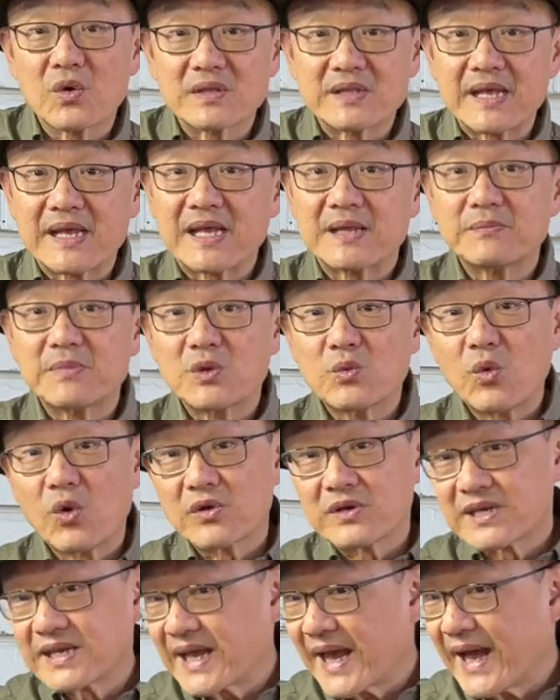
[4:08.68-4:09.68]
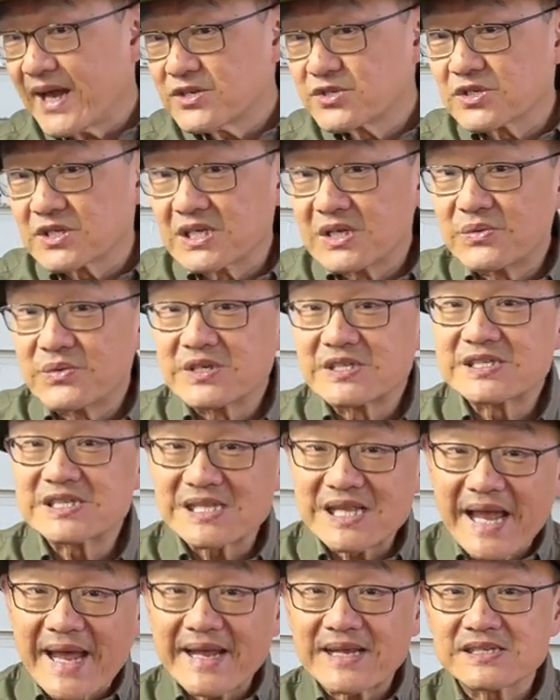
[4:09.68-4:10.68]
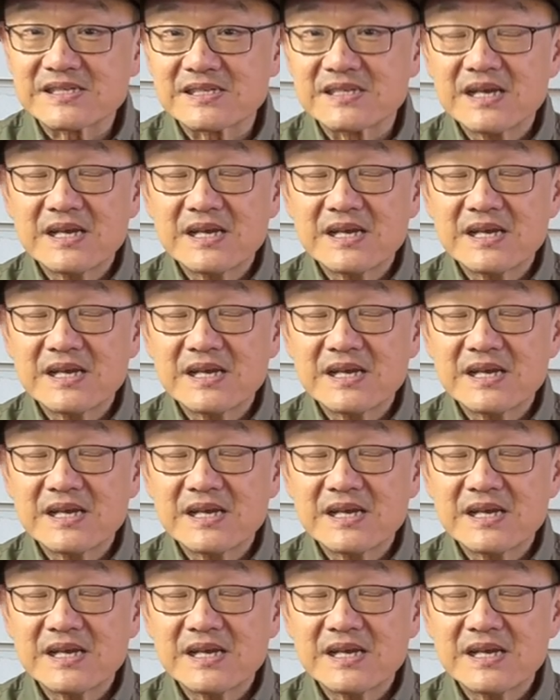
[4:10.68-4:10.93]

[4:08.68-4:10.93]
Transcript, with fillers: they can be worn casually with slacks,